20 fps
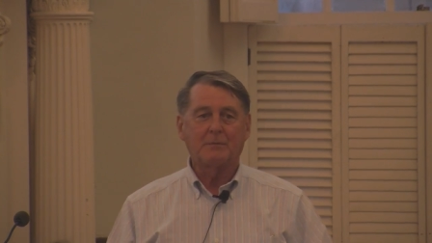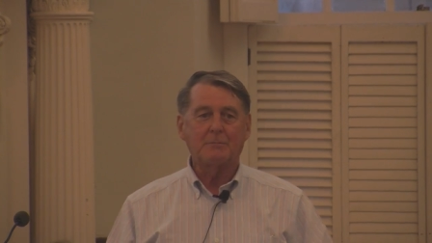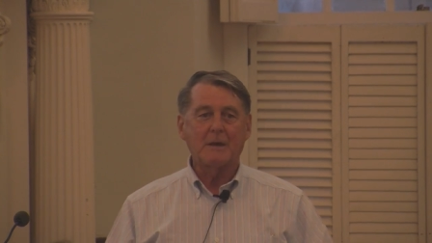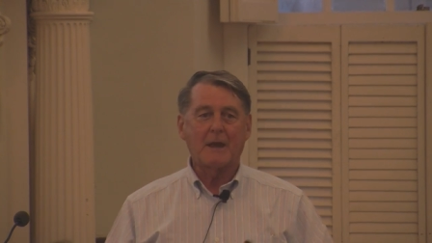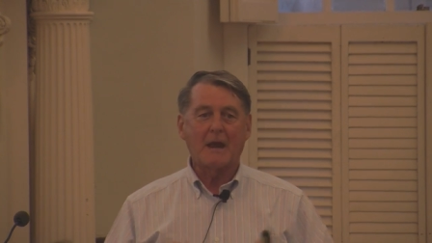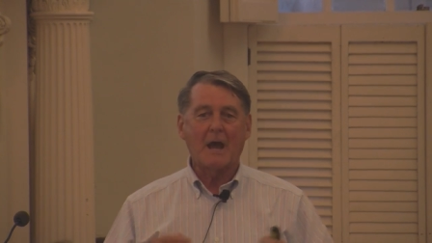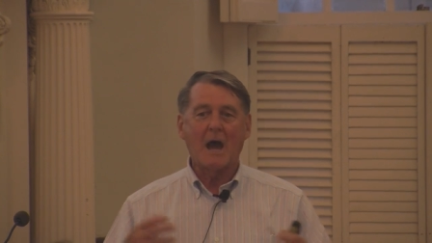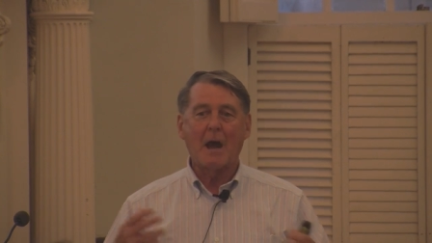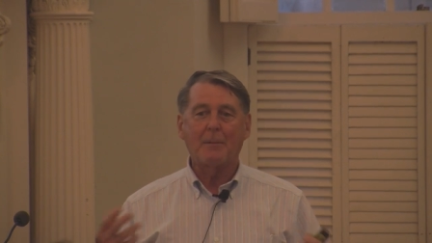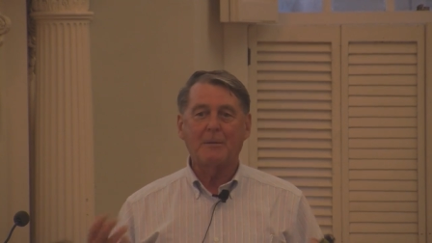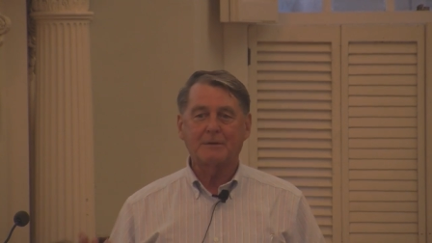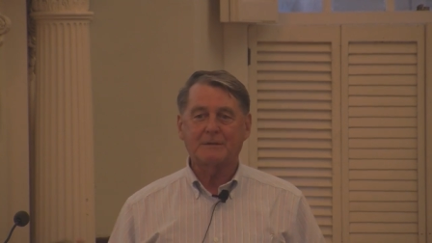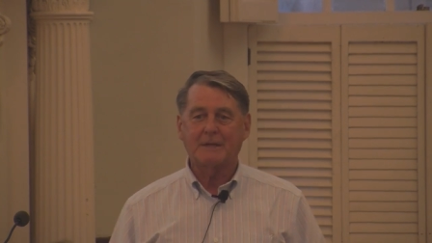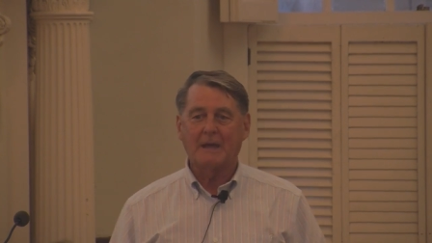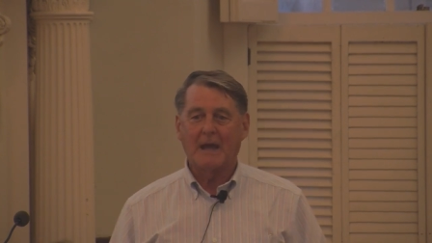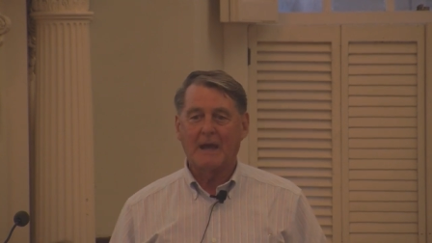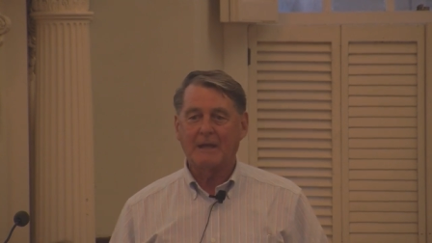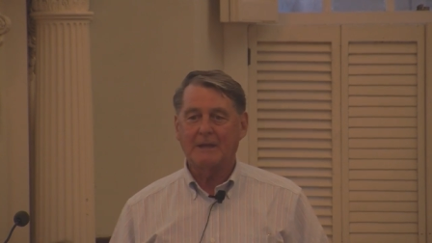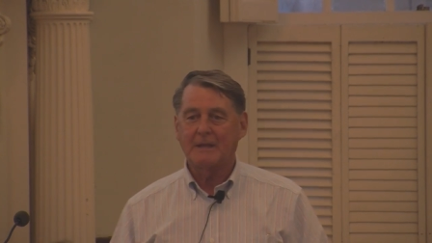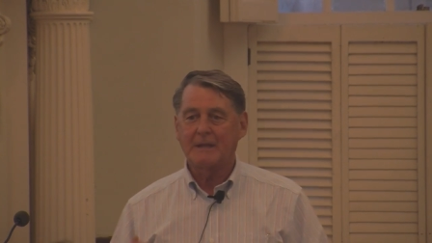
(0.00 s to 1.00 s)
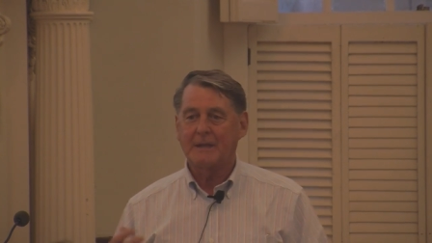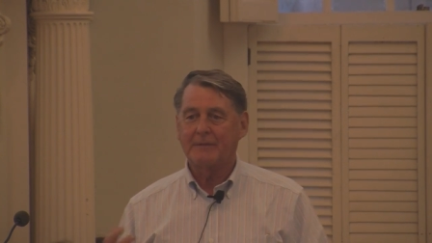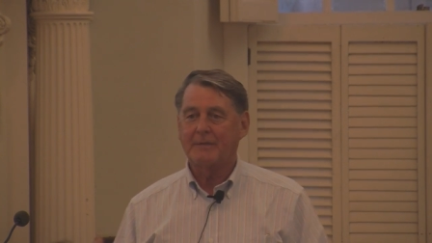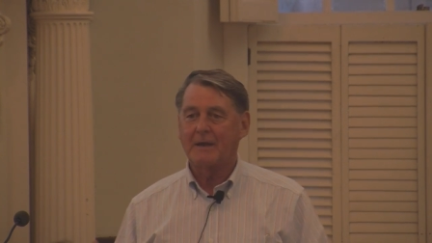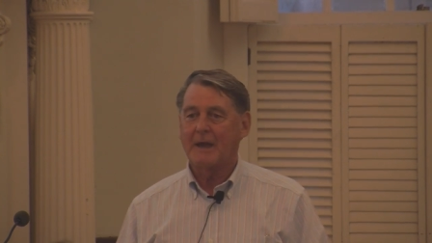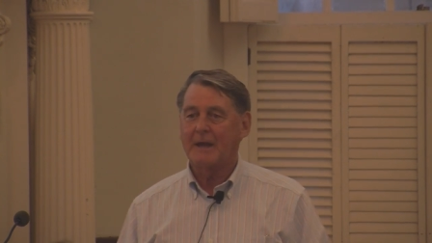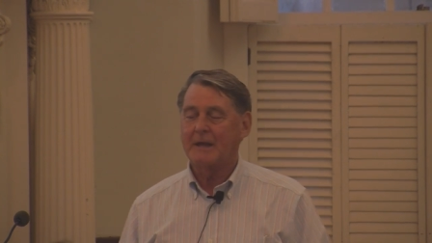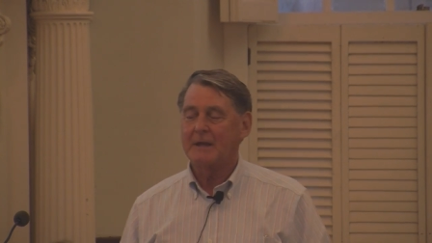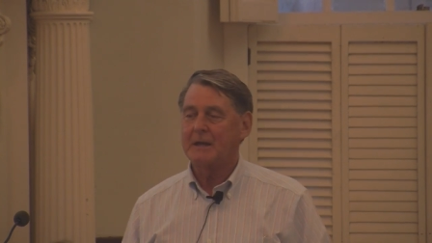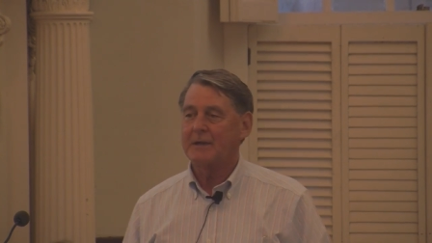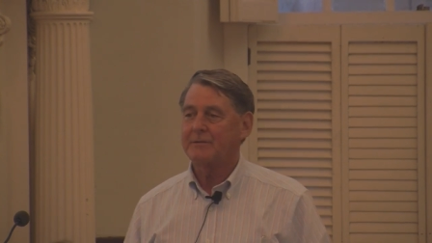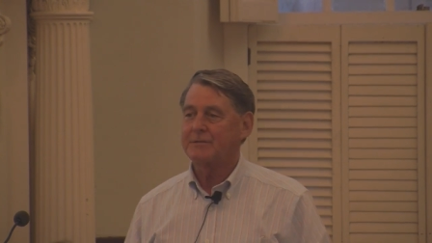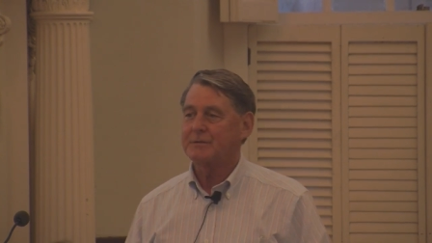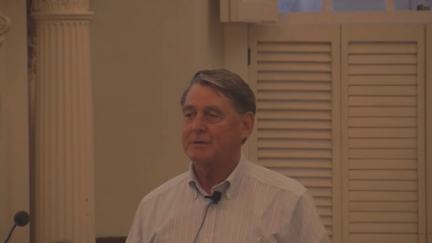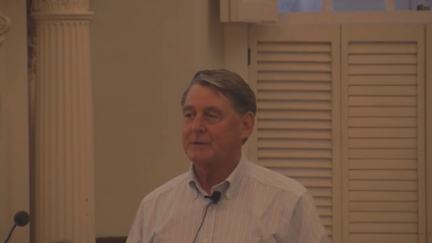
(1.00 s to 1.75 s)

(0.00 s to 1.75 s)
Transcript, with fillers: No matter how much they had, they never had enough.